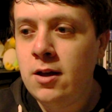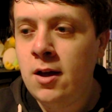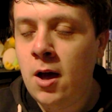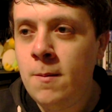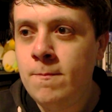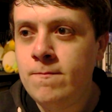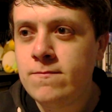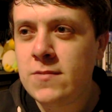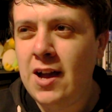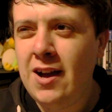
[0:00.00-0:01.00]

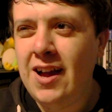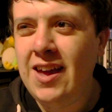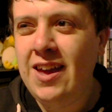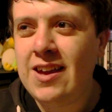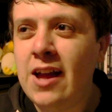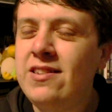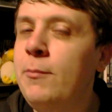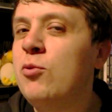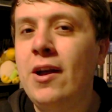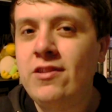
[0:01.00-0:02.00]
It kind of
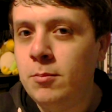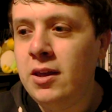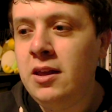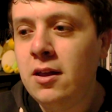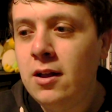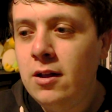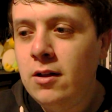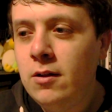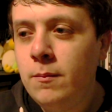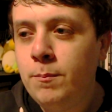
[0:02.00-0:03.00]
seems weird to me
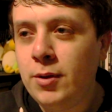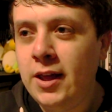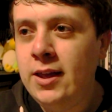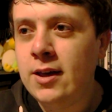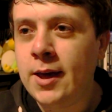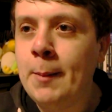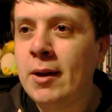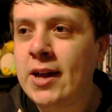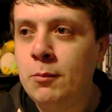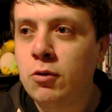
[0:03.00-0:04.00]
playing a game
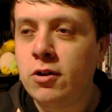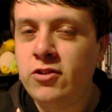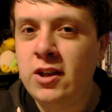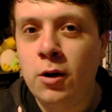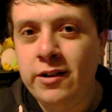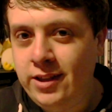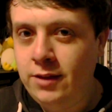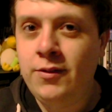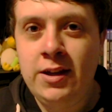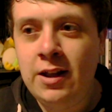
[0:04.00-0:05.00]
like Animal Crossing on a
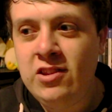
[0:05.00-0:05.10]
TV.